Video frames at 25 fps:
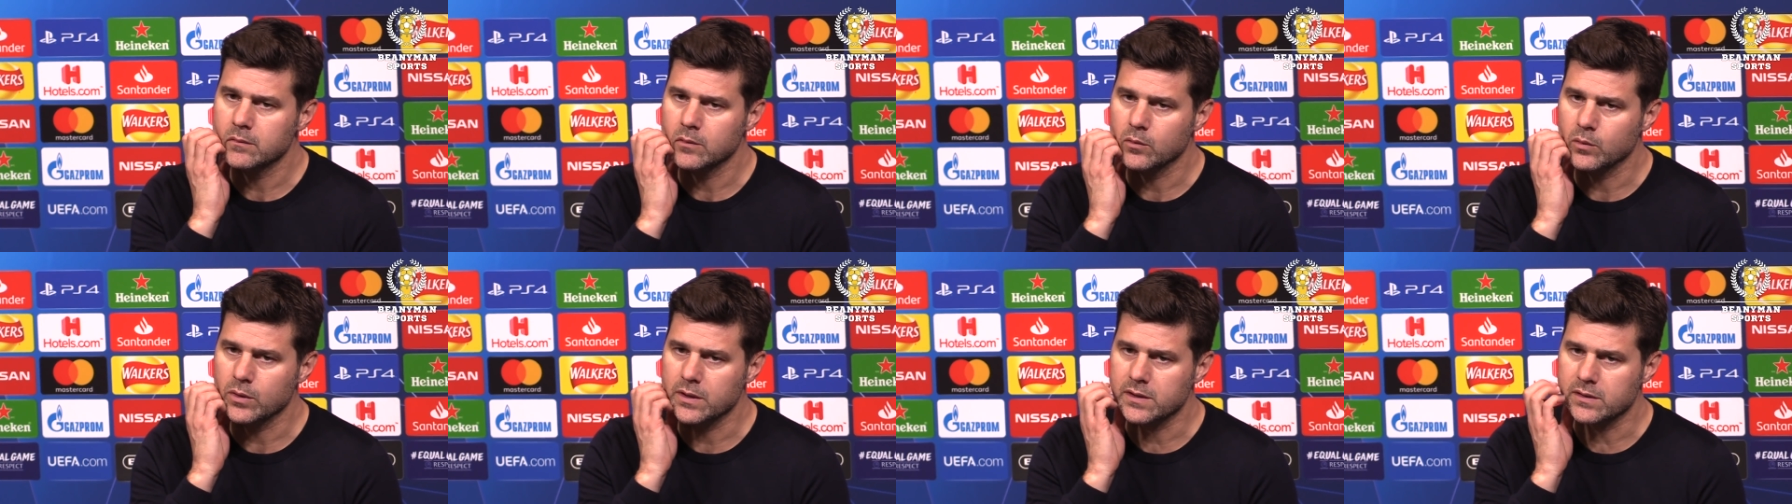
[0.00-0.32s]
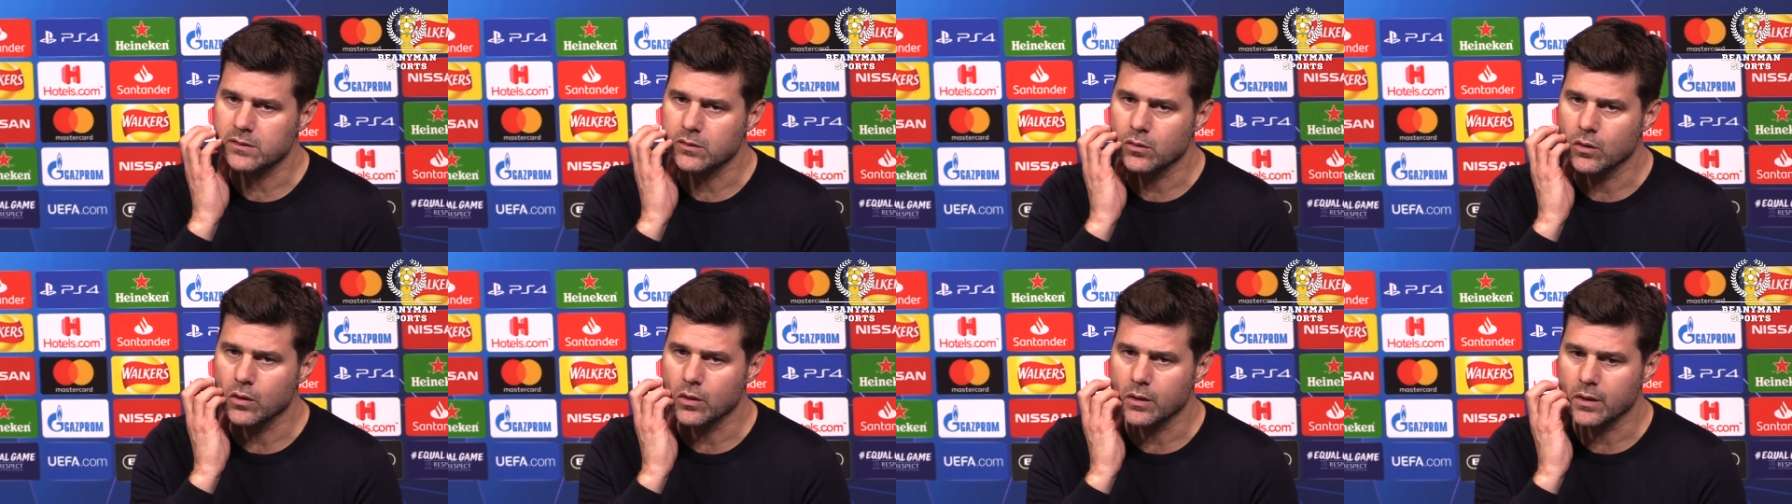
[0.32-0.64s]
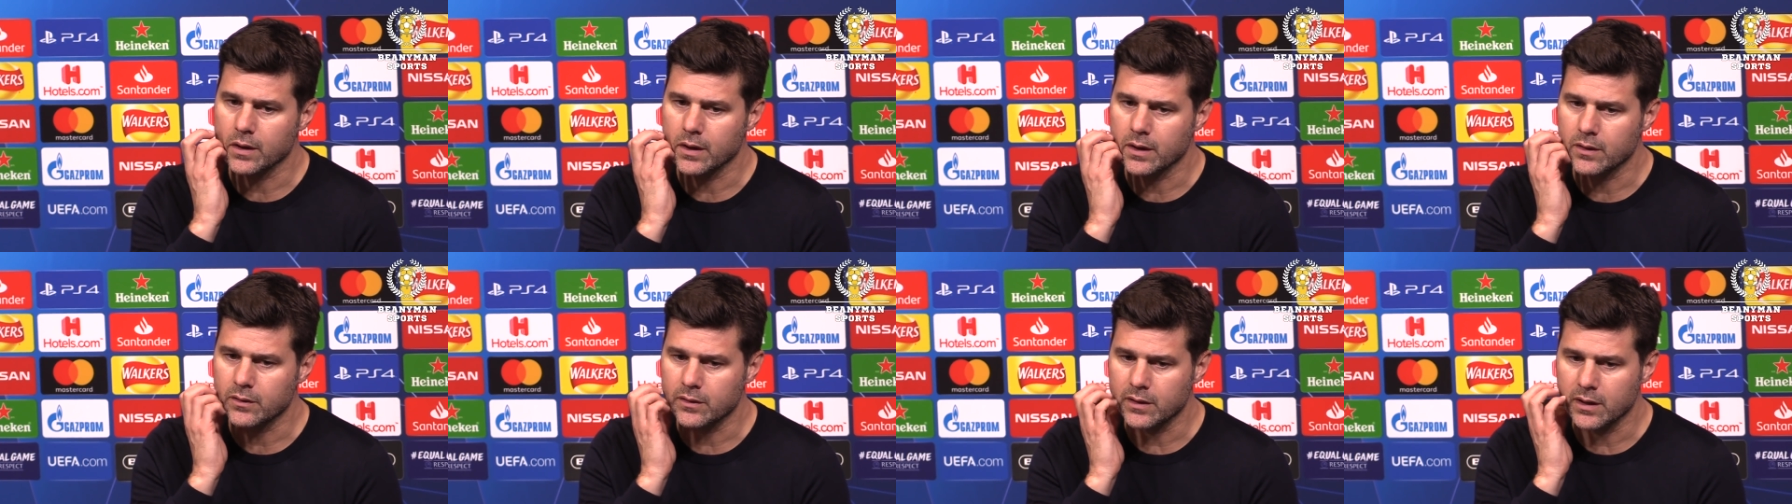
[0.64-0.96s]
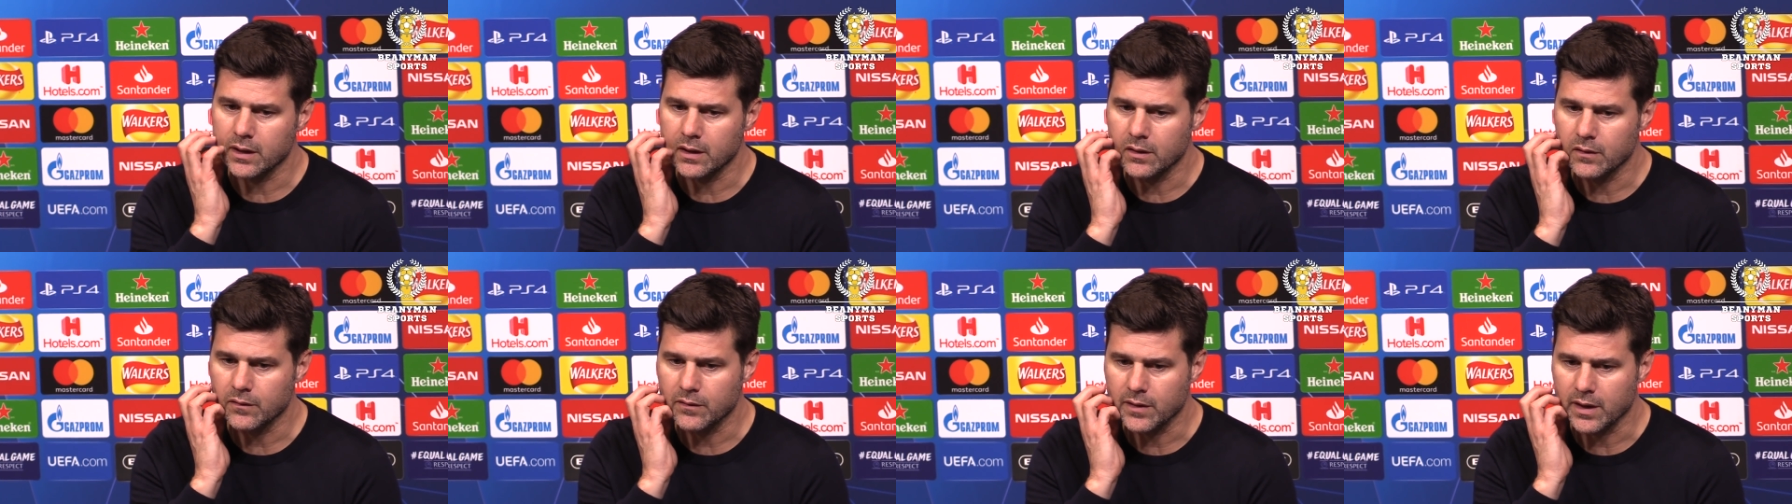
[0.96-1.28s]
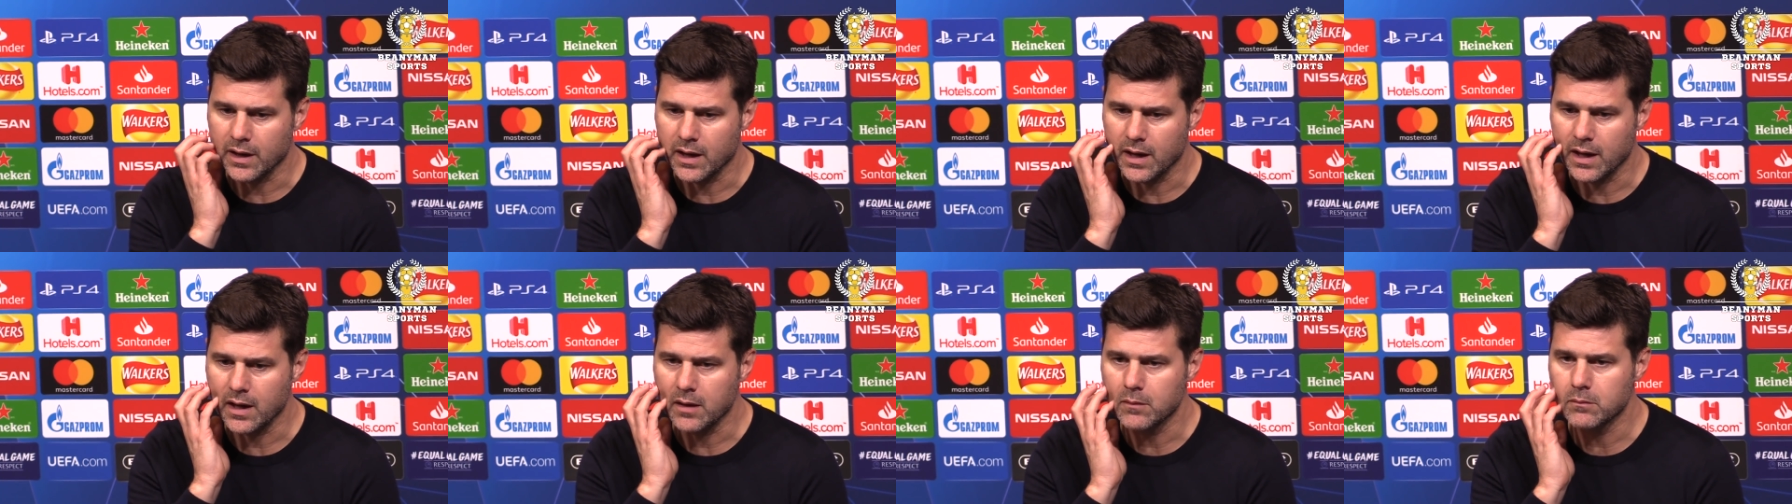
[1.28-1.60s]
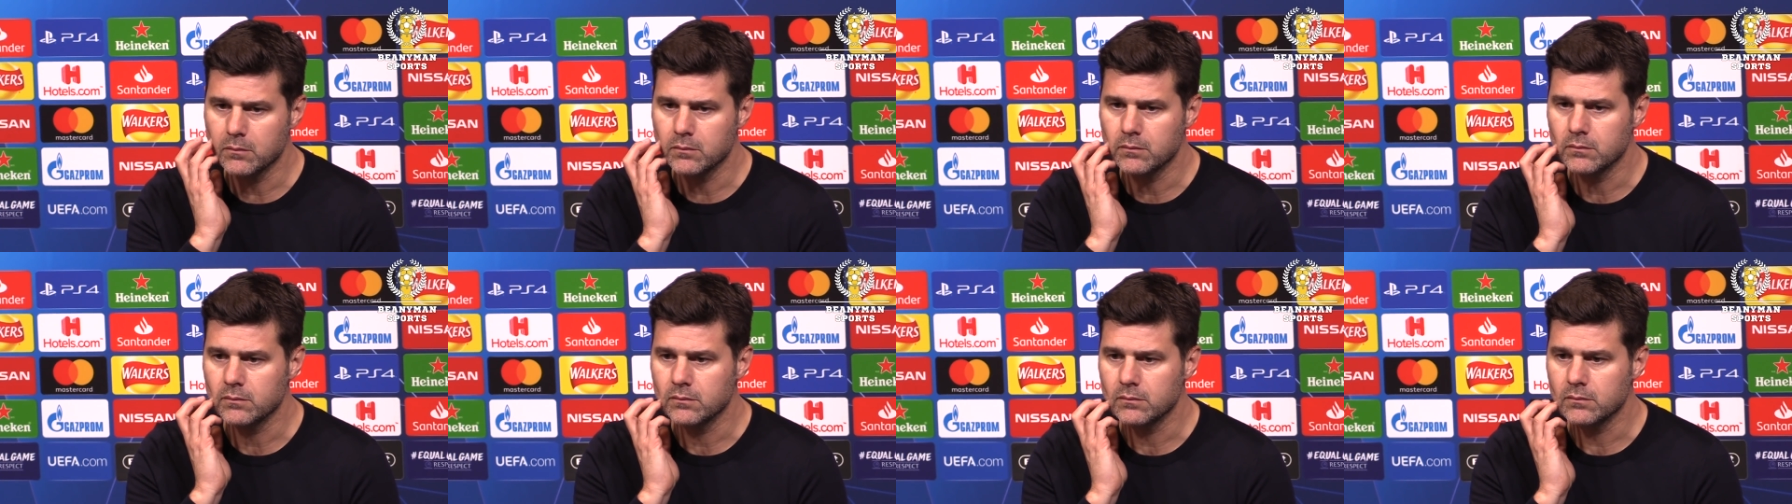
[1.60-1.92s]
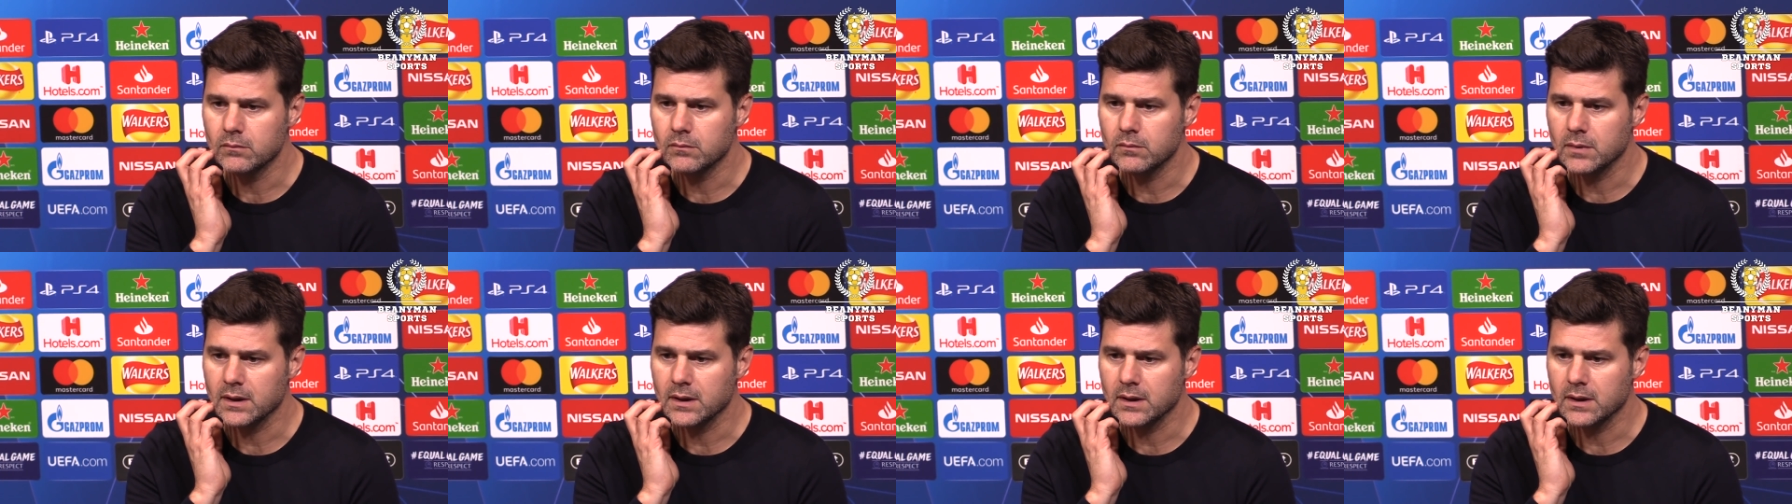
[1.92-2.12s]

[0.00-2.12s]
we score on the end of the game,